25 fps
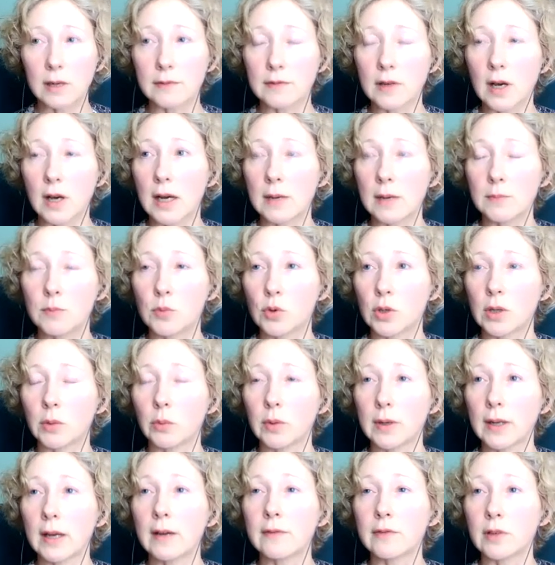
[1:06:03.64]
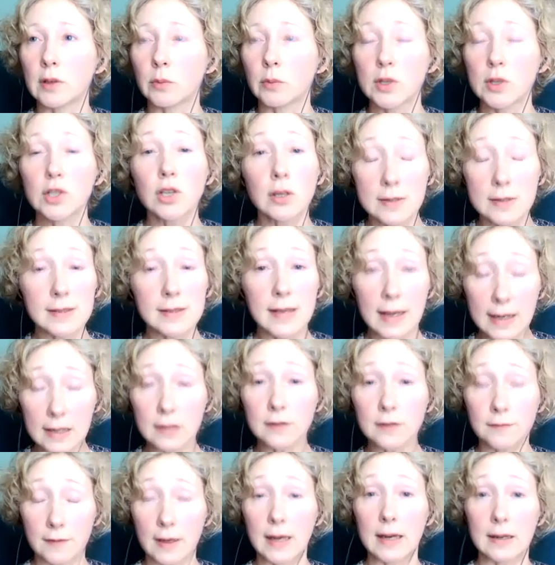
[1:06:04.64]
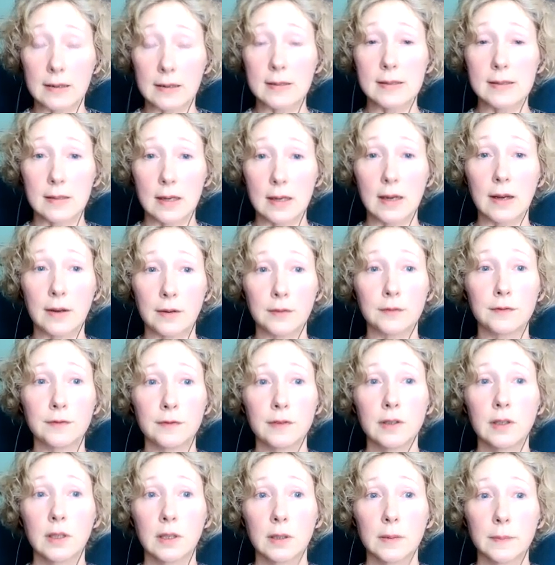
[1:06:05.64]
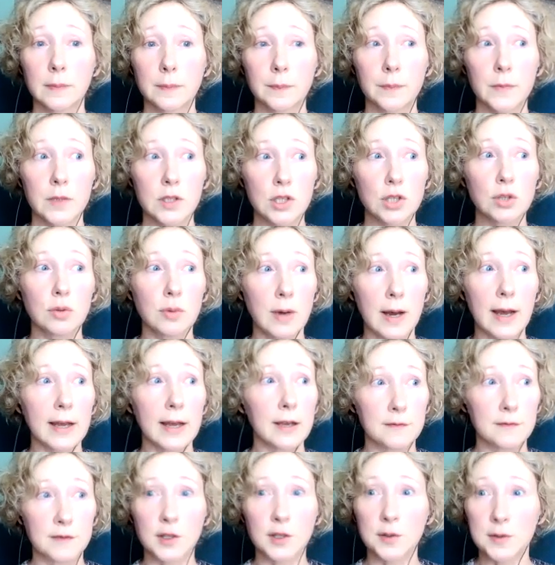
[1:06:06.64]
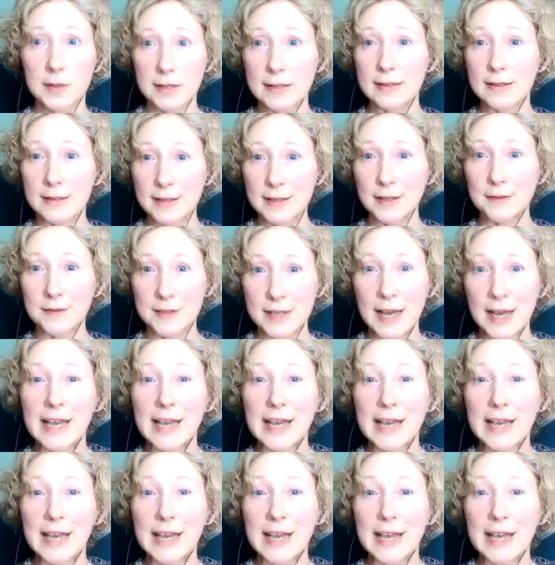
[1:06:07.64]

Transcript: or I've got more whatever, which are side effects of too high of doses of